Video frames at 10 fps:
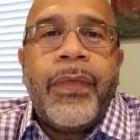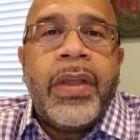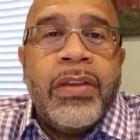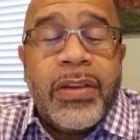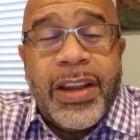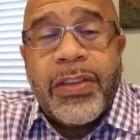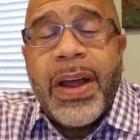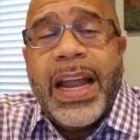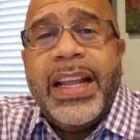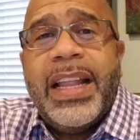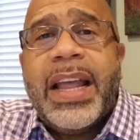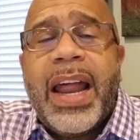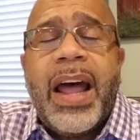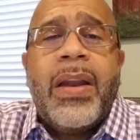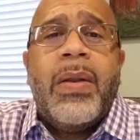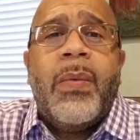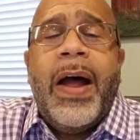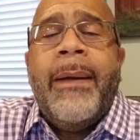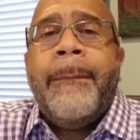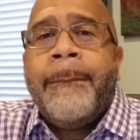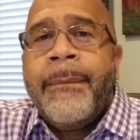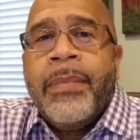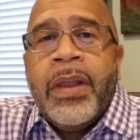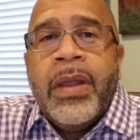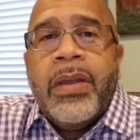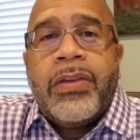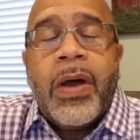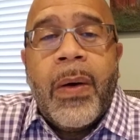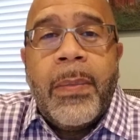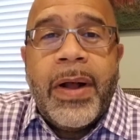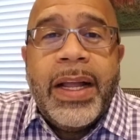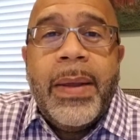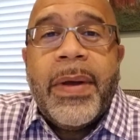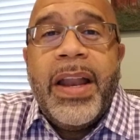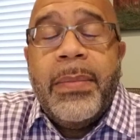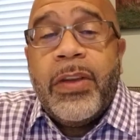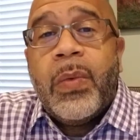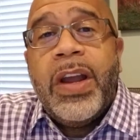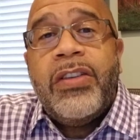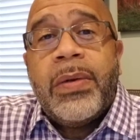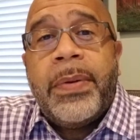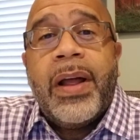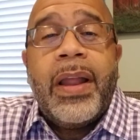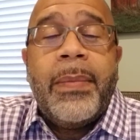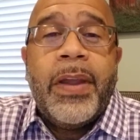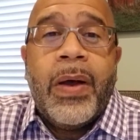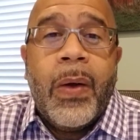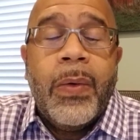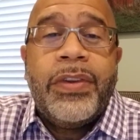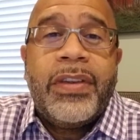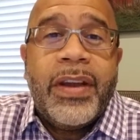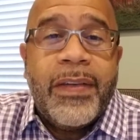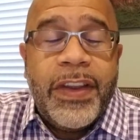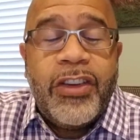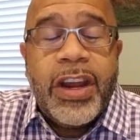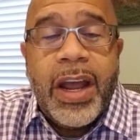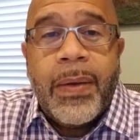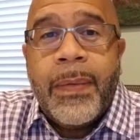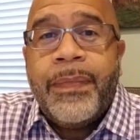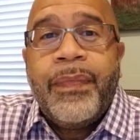So let's go ahead and get that out of the way. So again, my name is Wayne Chappelle. I'm the host of the channel,